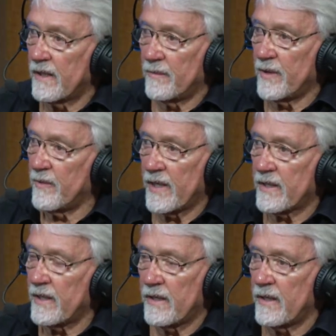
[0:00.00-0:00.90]
I mean, right
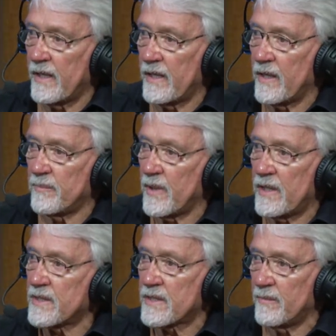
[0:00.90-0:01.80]
there. And, and
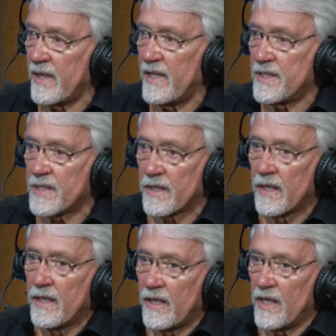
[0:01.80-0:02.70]
plus, I mean, he's a,
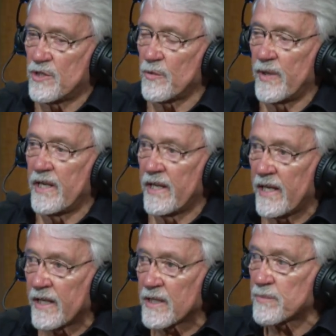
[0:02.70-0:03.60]
he's a
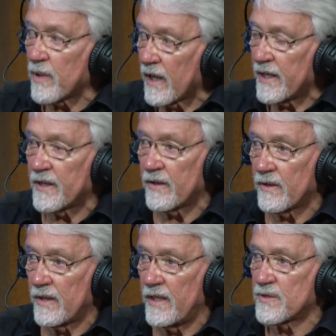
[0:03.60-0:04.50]
relentless player
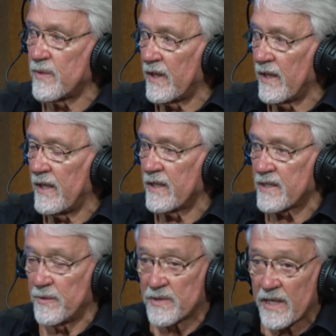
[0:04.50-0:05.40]
he is relentless.
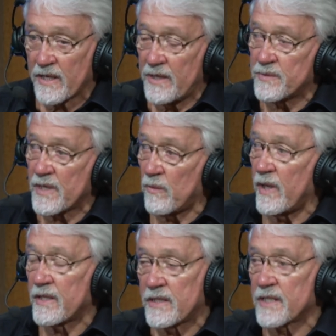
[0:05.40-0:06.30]
He was that he was that way
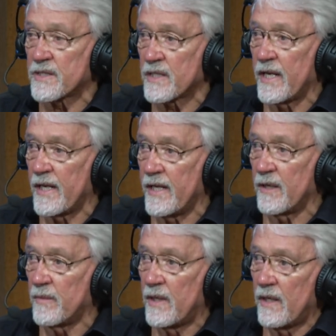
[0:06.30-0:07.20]
at Texas A&M.
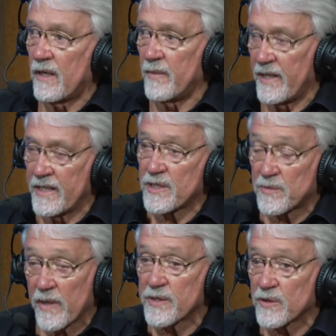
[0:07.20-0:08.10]
I mean, he's a
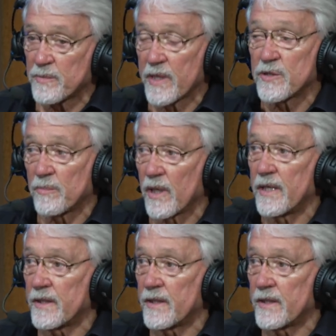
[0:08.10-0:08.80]
special special player.